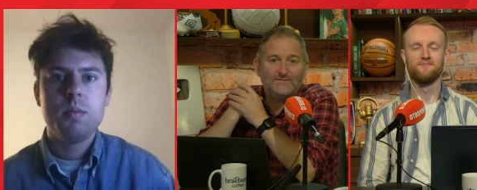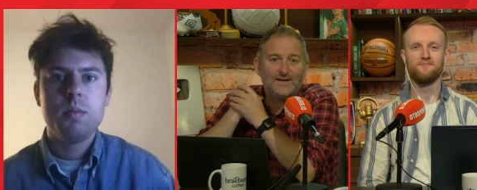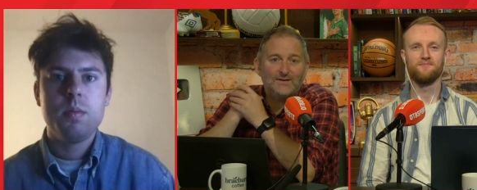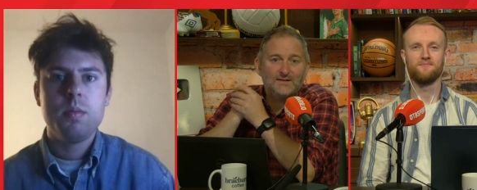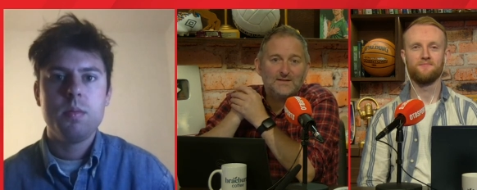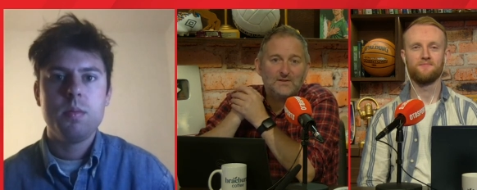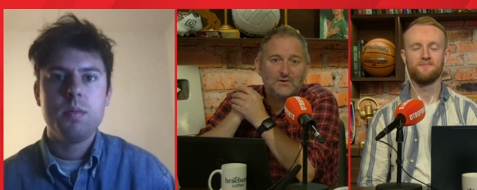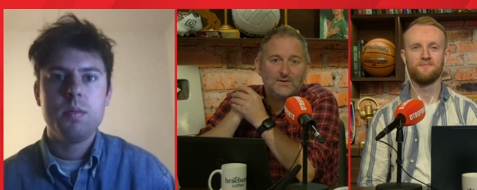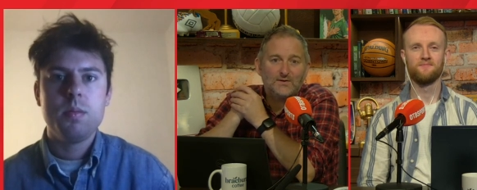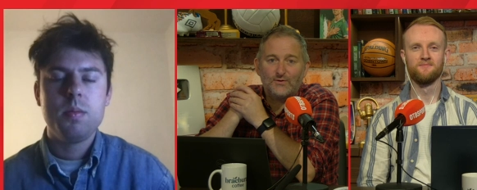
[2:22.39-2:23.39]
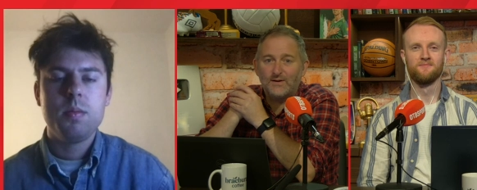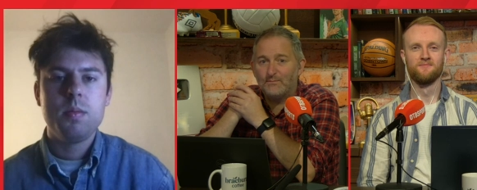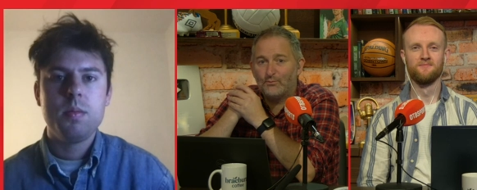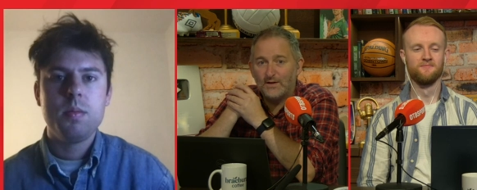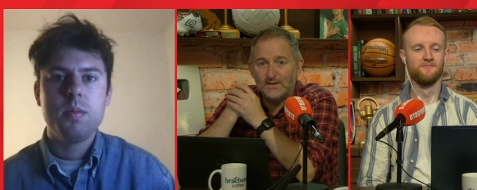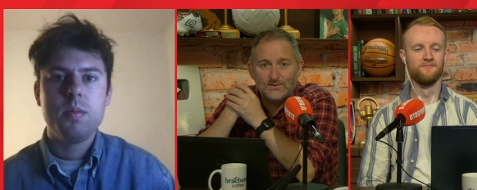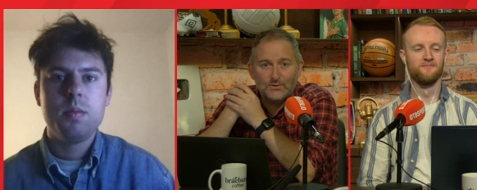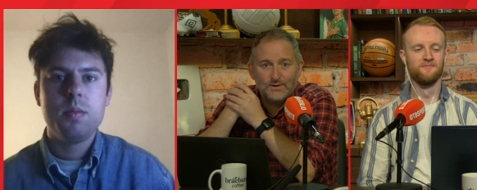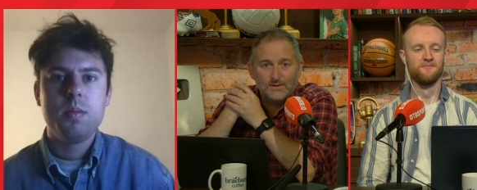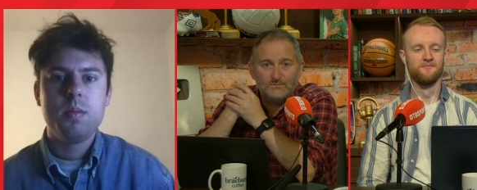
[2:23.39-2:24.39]
Speaker 1: found that there were three brilliant
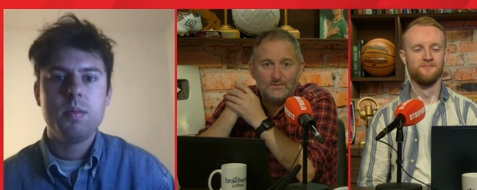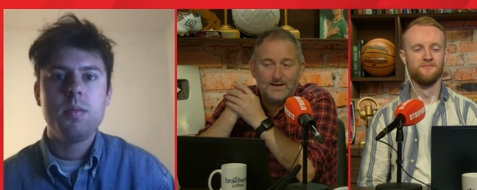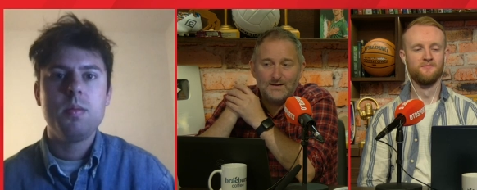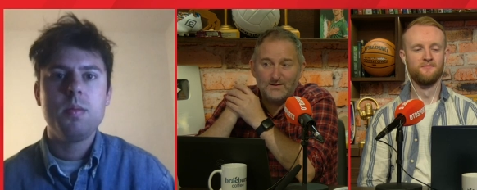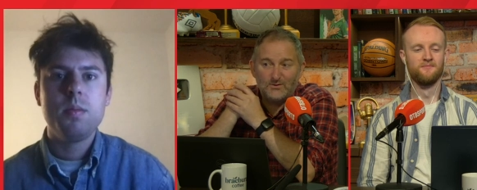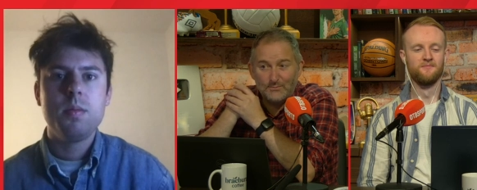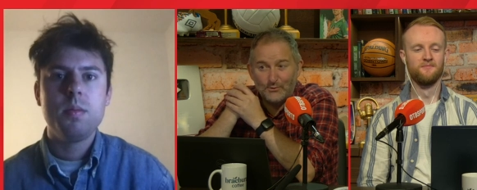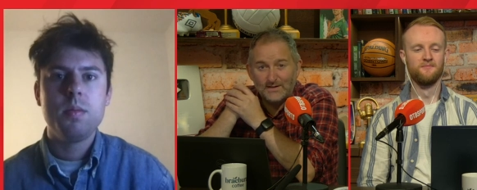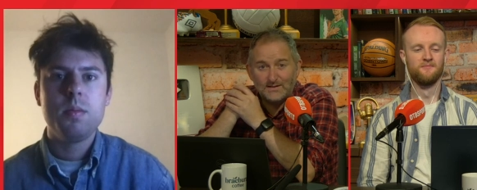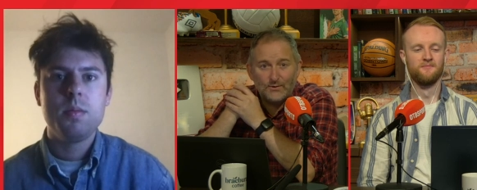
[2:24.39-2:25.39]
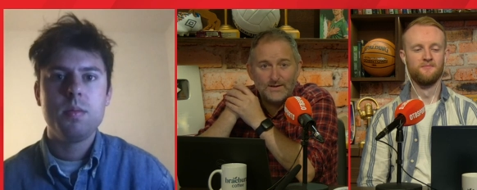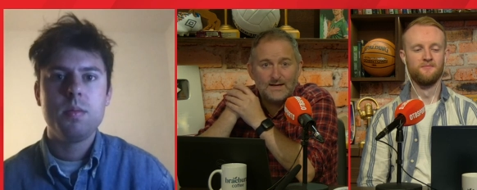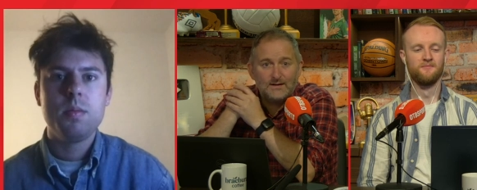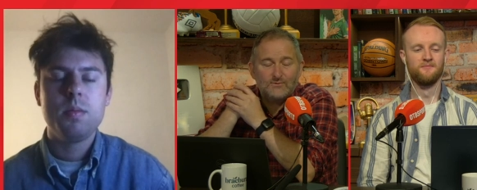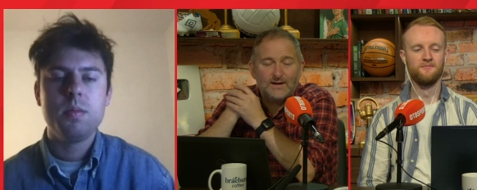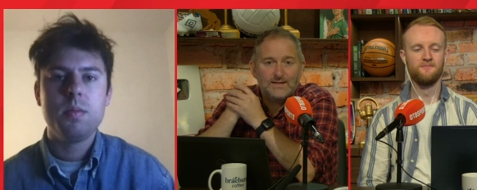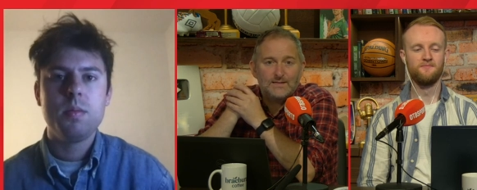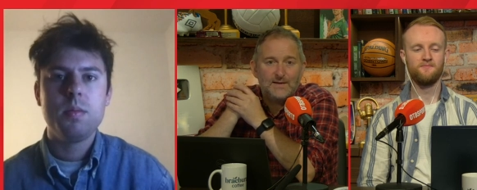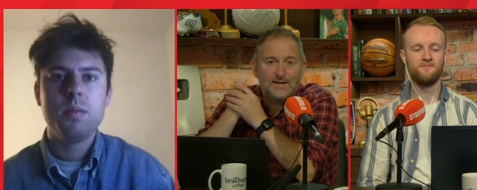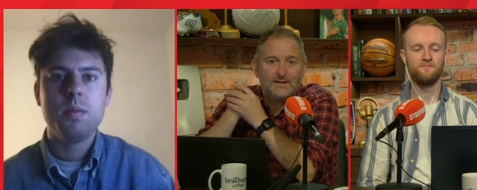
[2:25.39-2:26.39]
stories and three brilliant storytellers ready to
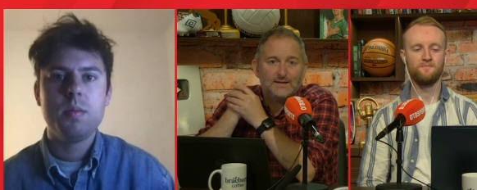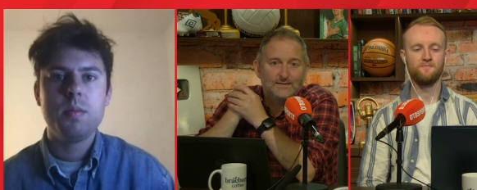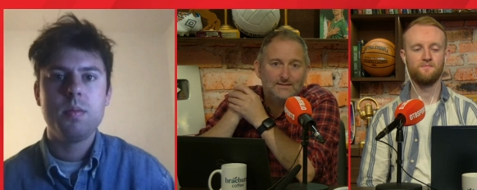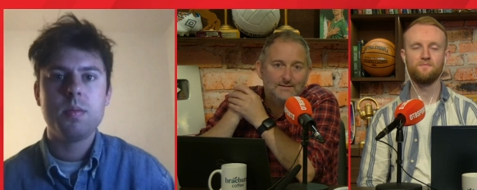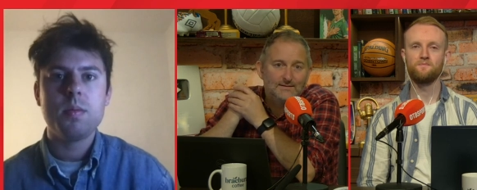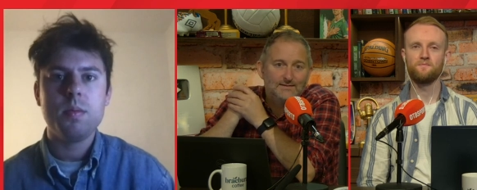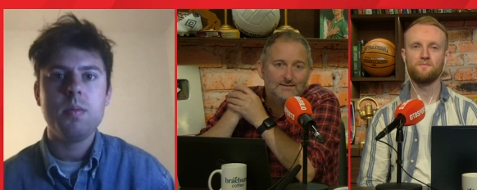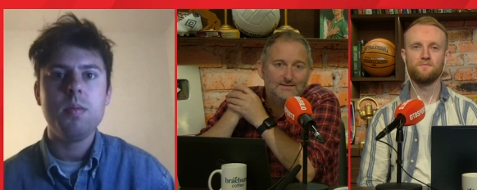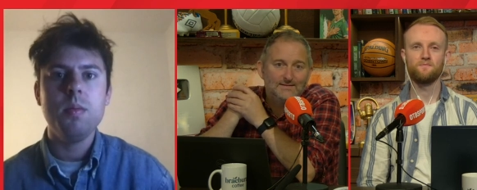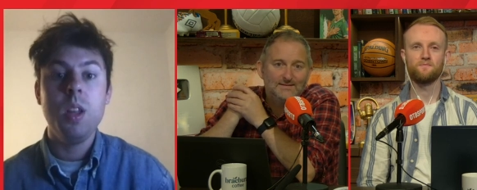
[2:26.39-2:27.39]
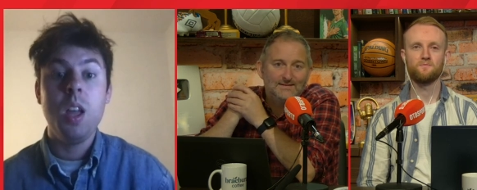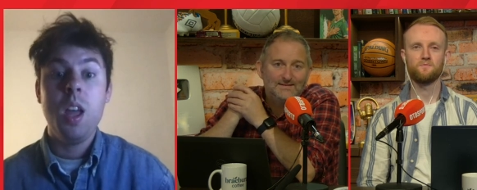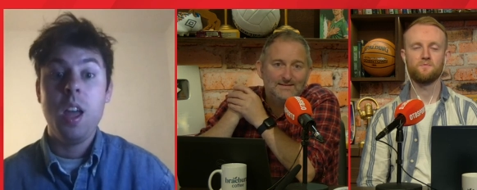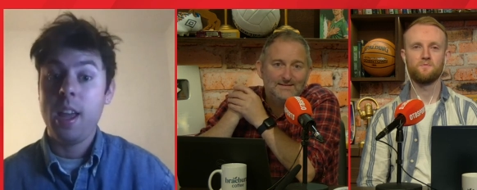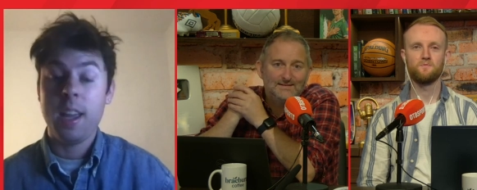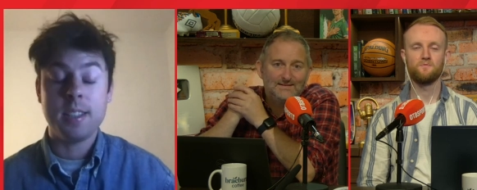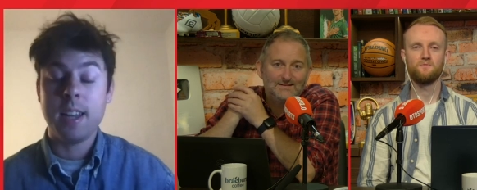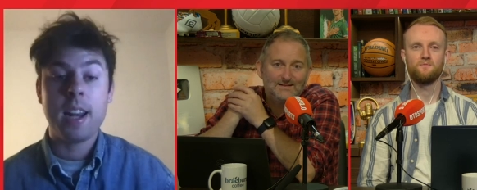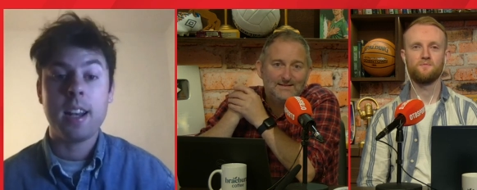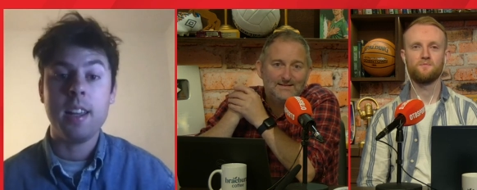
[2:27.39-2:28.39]
speak.
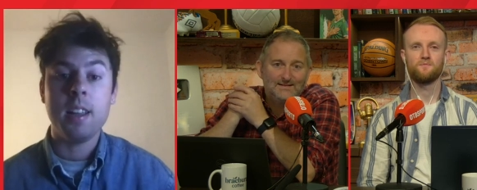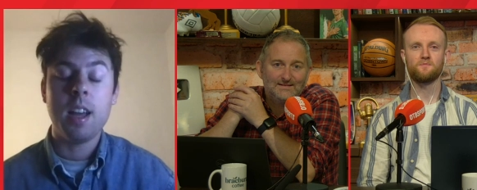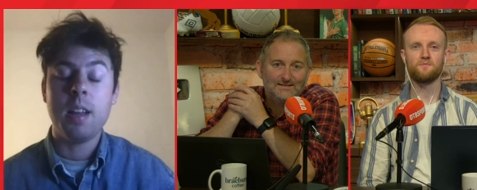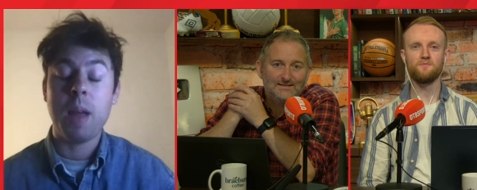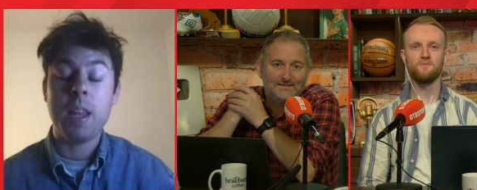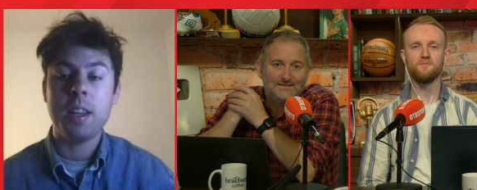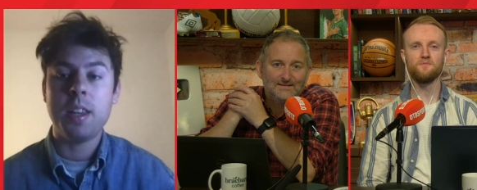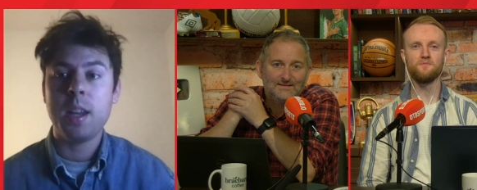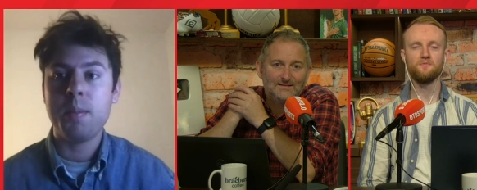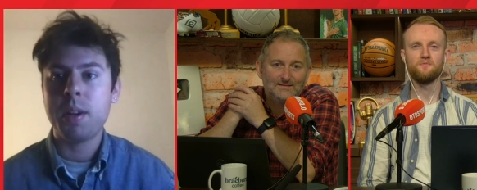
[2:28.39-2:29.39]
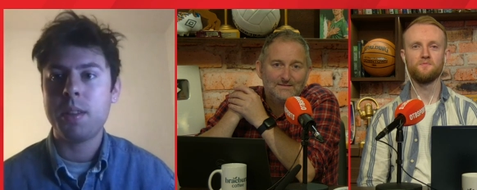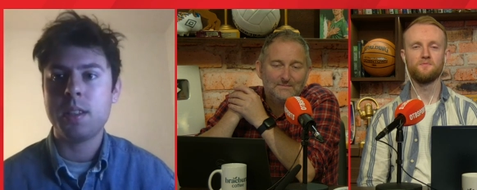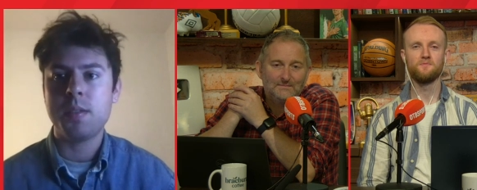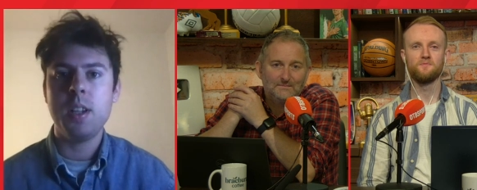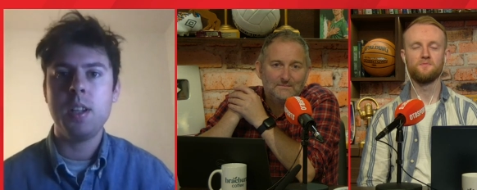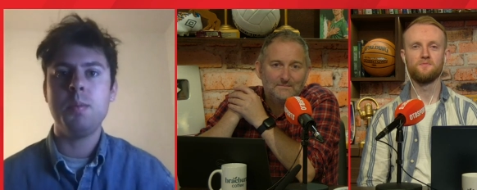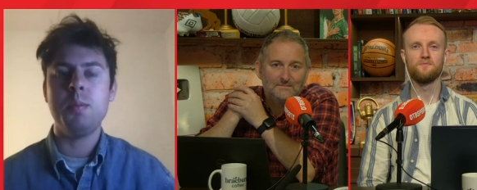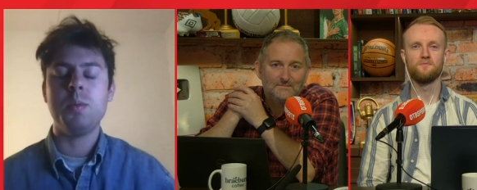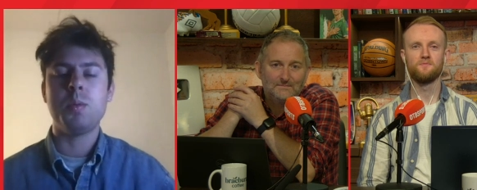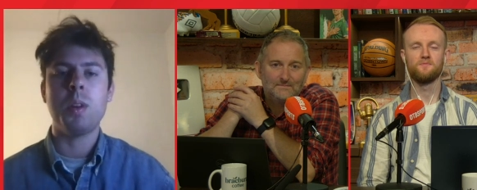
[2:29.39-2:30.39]
Speaker 2: Exactly. And, and the thing about this
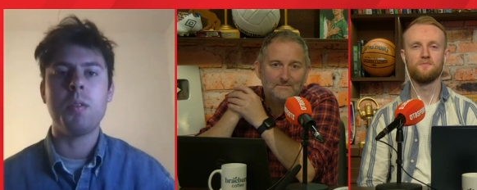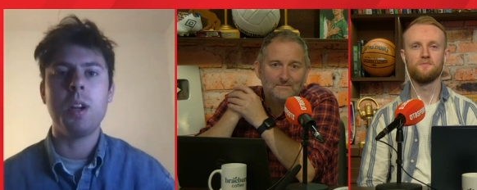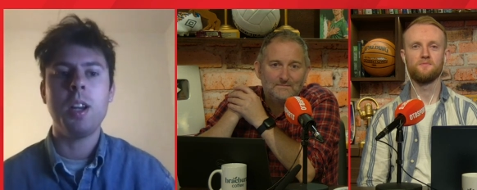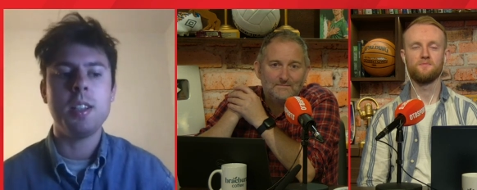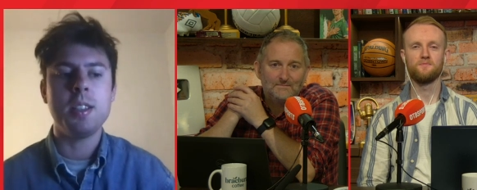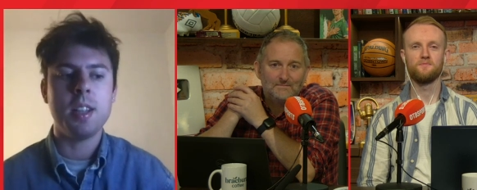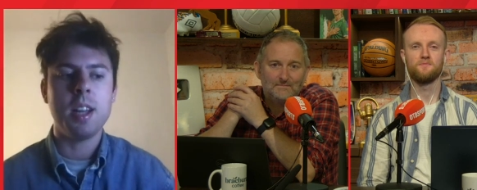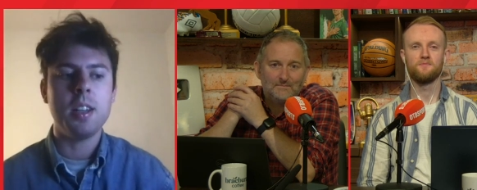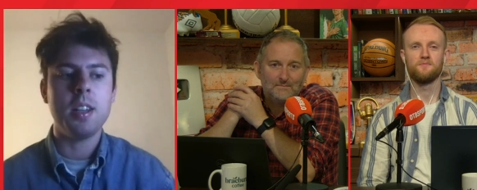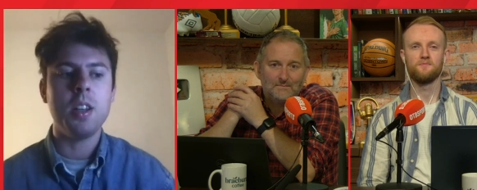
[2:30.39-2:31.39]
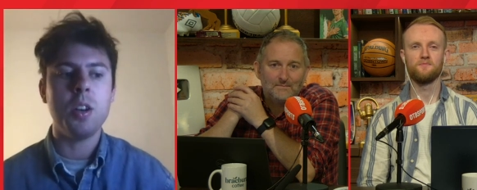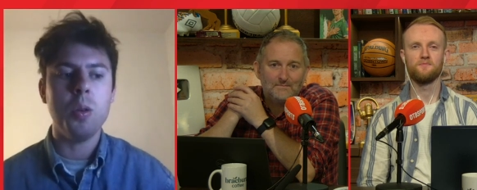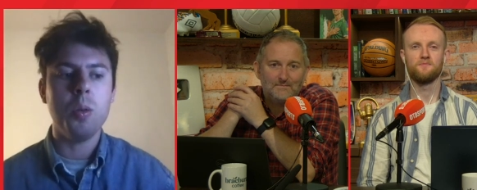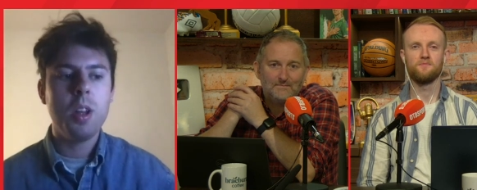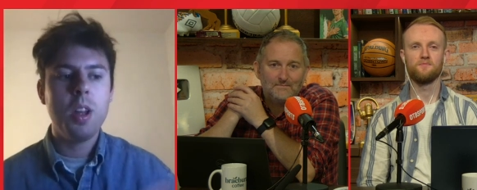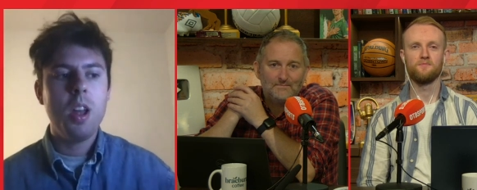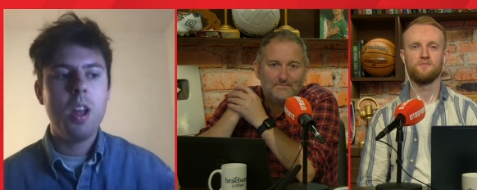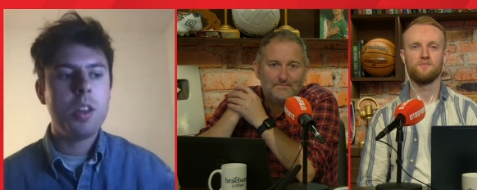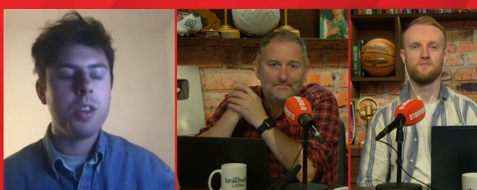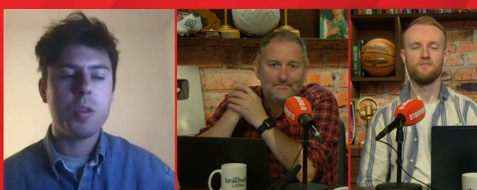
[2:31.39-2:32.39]
film is what I've realized is that, you know,
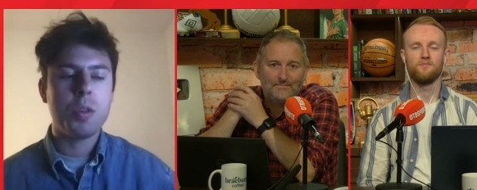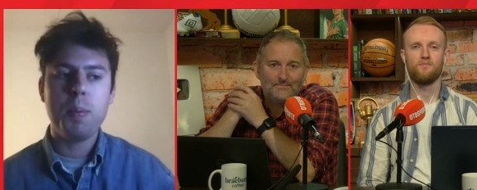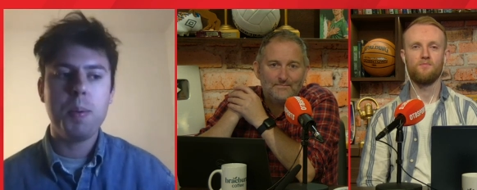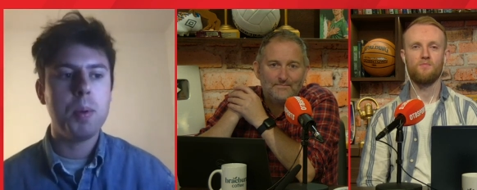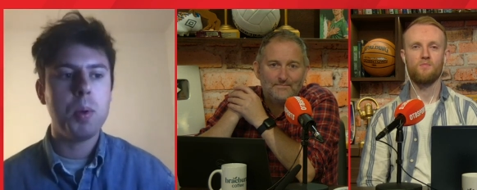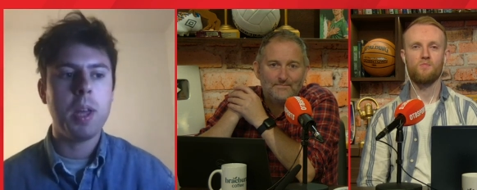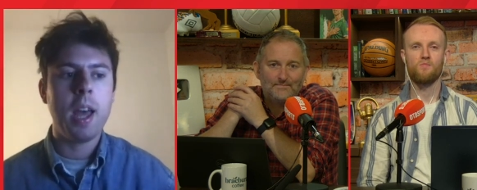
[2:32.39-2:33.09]
the three people we